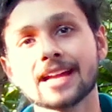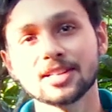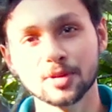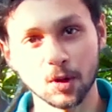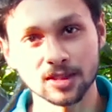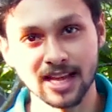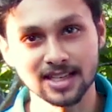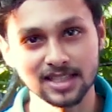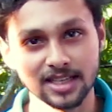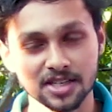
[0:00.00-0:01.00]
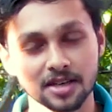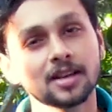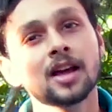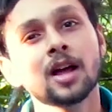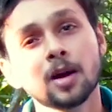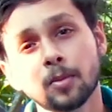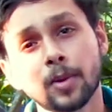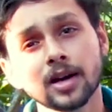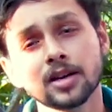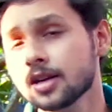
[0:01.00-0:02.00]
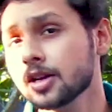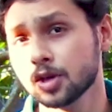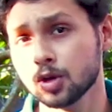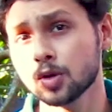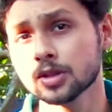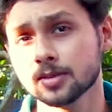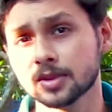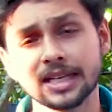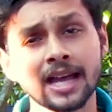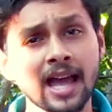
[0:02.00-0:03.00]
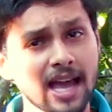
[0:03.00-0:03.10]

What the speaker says: Active Noise Cancellation. But you know something,